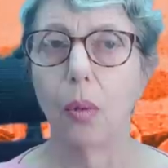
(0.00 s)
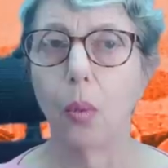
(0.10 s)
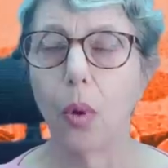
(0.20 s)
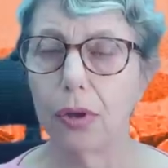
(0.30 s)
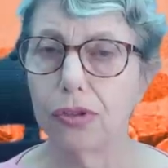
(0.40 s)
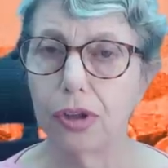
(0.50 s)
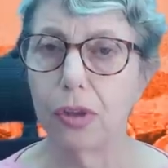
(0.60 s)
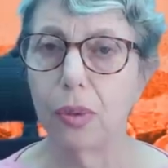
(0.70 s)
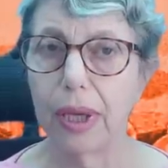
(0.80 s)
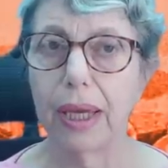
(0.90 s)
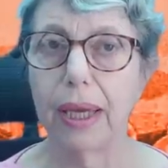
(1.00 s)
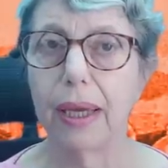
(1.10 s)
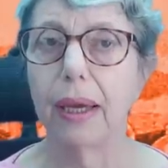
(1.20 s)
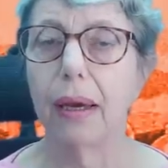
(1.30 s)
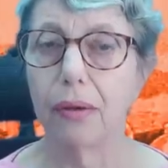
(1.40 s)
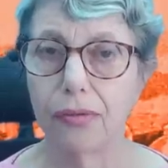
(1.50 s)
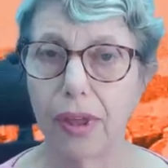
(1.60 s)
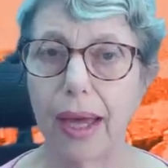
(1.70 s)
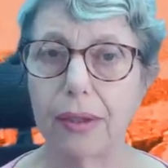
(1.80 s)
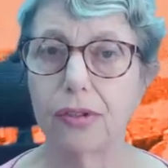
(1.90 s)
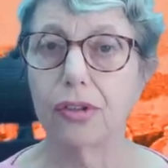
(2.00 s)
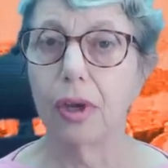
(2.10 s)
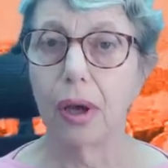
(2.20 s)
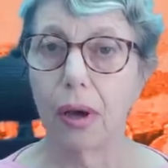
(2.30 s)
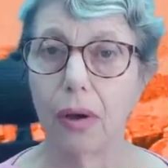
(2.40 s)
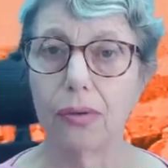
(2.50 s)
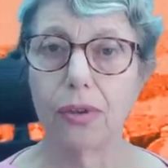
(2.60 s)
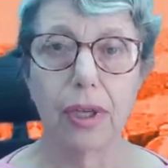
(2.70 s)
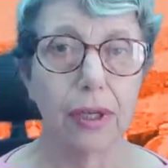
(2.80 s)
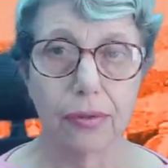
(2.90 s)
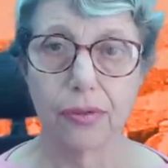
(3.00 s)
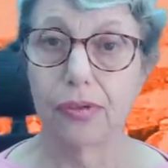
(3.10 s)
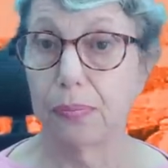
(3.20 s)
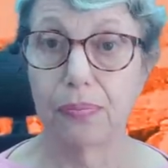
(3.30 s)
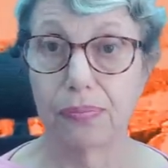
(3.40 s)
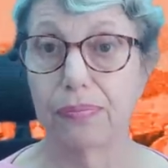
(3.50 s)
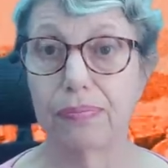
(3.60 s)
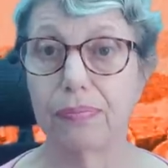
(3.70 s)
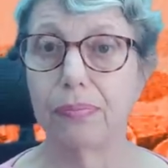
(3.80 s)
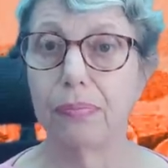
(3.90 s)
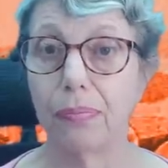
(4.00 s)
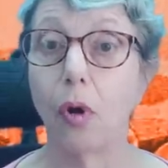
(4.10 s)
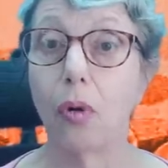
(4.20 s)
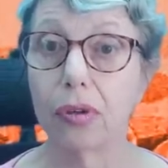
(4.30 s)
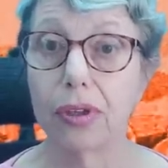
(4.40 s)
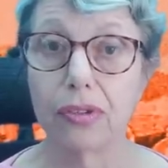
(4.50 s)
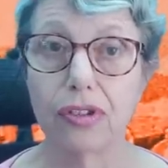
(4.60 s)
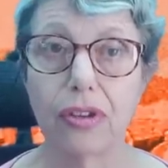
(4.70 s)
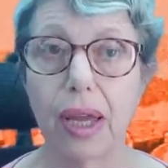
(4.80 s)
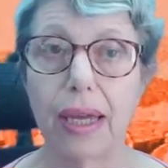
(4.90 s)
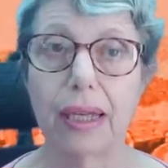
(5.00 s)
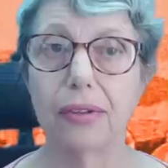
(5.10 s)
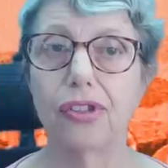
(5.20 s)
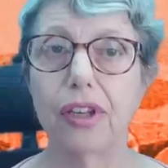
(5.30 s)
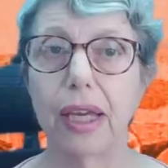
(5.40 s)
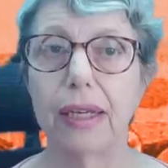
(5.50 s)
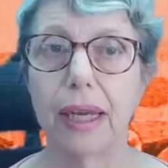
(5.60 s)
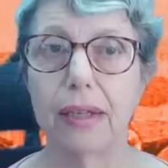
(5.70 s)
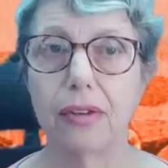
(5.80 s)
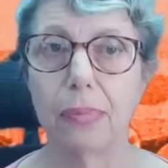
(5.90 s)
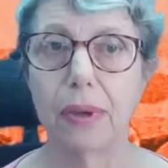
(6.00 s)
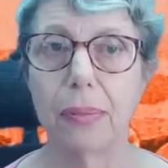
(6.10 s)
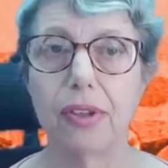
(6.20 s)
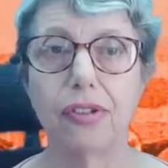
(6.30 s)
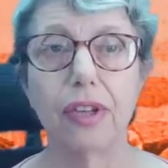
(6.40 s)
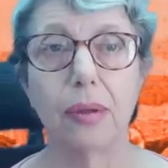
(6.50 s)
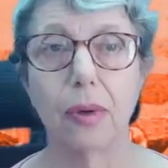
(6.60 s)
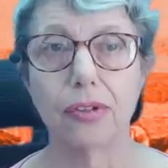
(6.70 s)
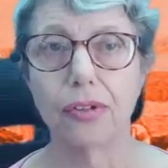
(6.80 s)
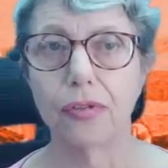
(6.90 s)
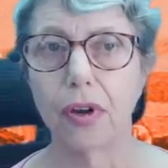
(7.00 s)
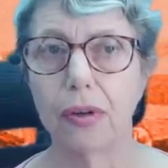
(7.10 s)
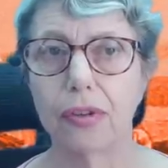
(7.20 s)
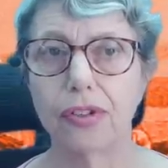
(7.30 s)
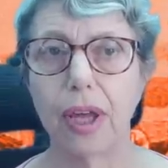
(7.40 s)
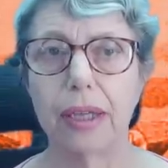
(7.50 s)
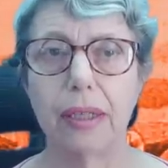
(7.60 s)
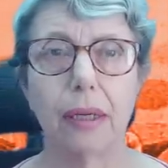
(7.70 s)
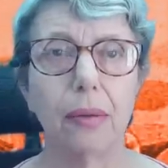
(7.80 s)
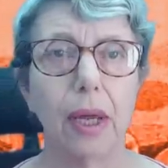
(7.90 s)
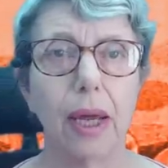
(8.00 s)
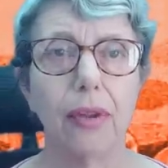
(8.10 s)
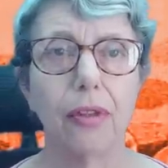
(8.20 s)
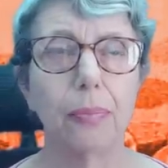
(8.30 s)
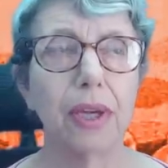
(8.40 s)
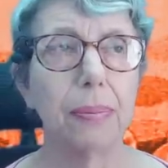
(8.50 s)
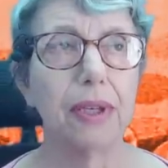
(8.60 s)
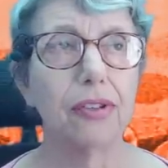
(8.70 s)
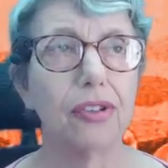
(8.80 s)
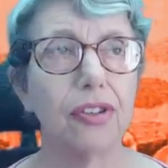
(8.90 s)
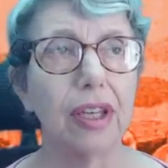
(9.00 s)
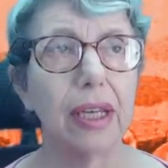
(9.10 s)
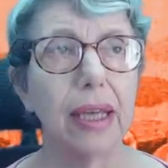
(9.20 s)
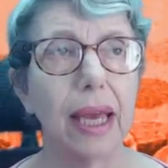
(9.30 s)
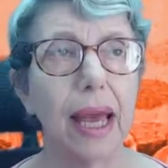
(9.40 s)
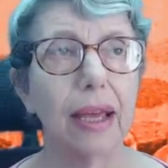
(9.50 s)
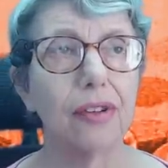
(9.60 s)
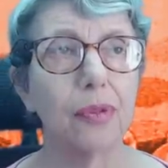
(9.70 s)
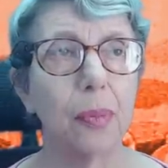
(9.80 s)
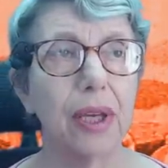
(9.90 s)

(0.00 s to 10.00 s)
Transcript: what do you hear of that on organs like CNN and the BBC? Well, so far as I know, the BBC has